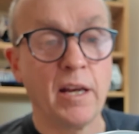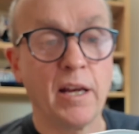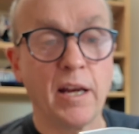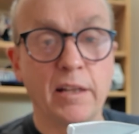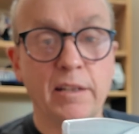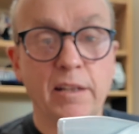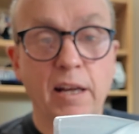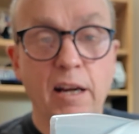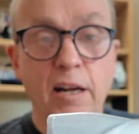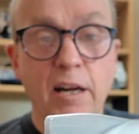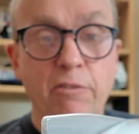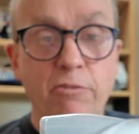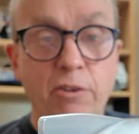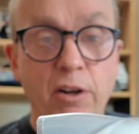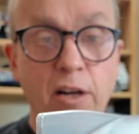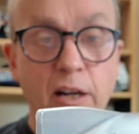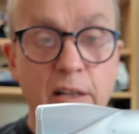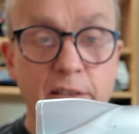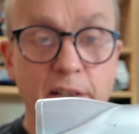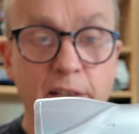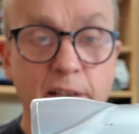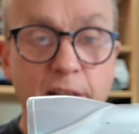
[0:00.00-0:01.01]
And that
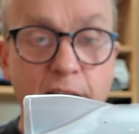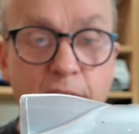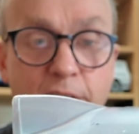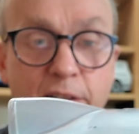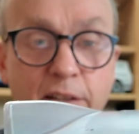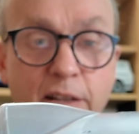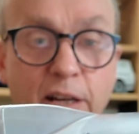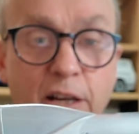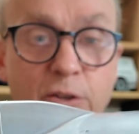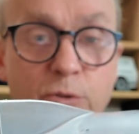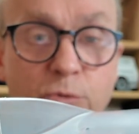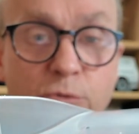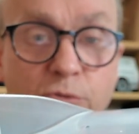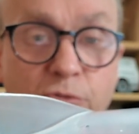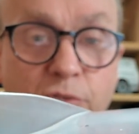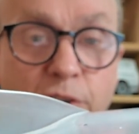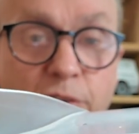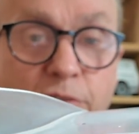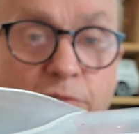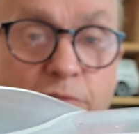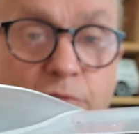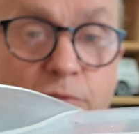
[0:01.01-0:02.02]
grille underneath there, you'll
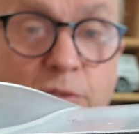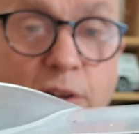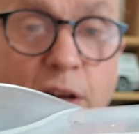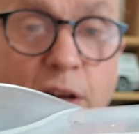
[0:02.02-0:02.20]
see through